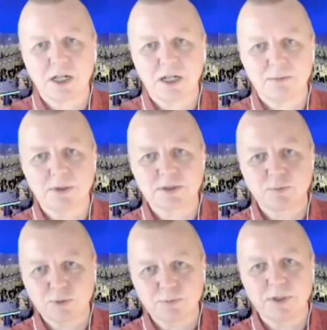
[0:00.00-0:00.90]
Almas
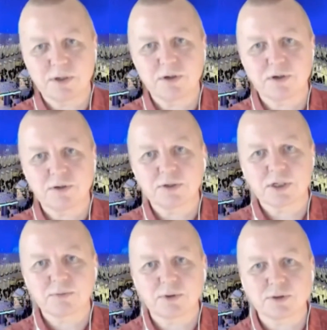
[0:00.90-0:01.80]
would be the
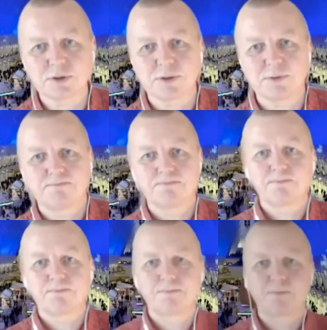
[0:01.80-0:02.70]
contact person.
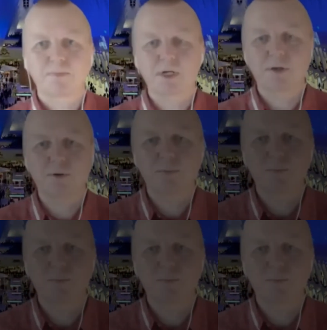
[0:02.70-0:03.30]
Thank